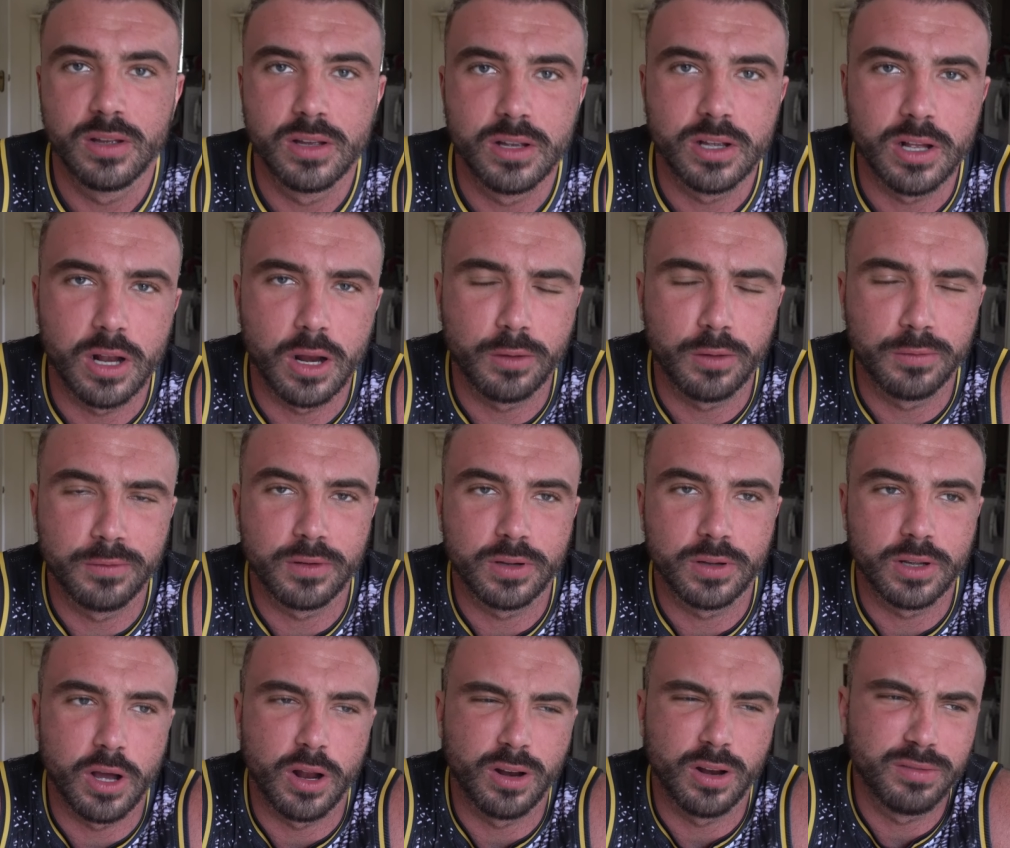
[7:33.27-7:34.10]

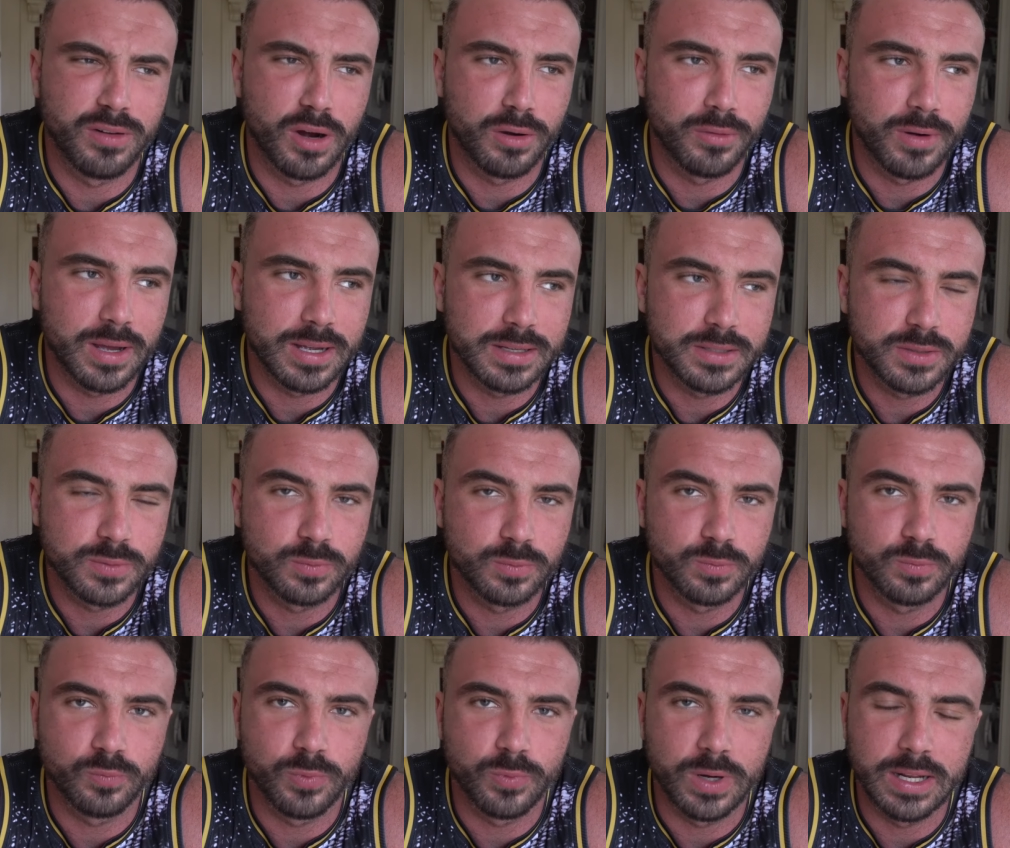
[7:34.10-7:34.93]
Cauliflower
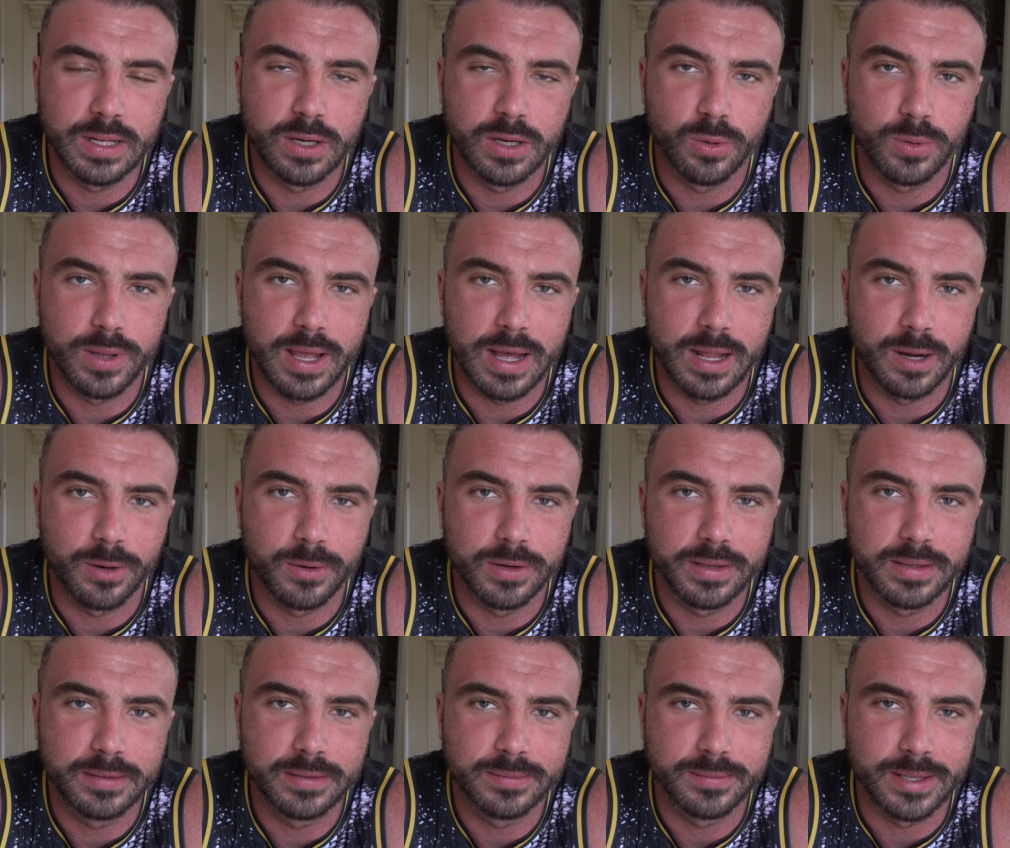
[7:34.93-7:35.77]
rice, really low
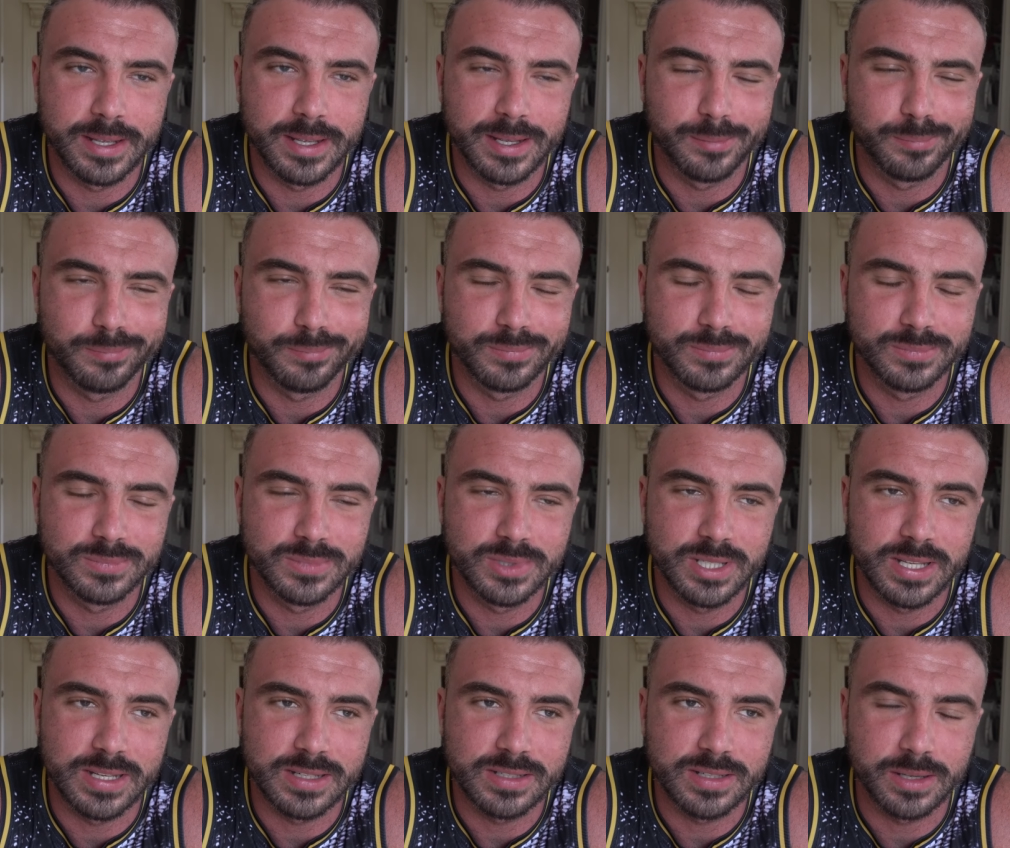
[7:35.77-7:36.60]
calorie.
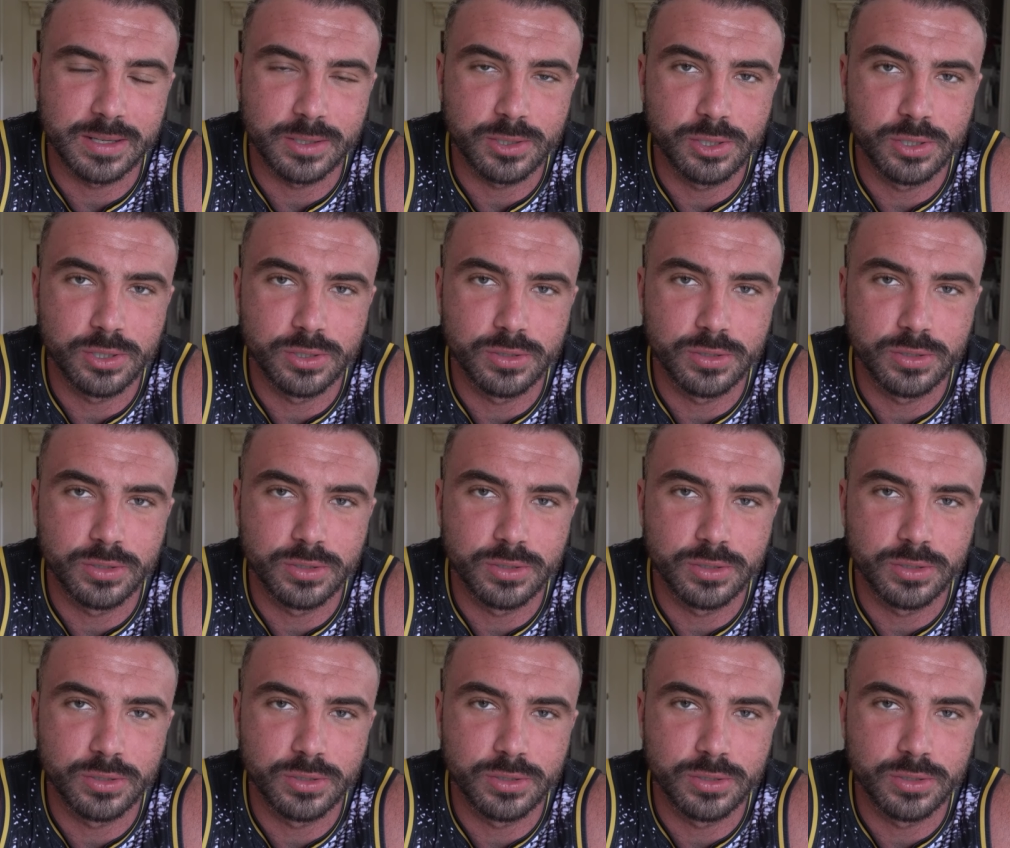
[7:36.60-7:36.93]
Tastes like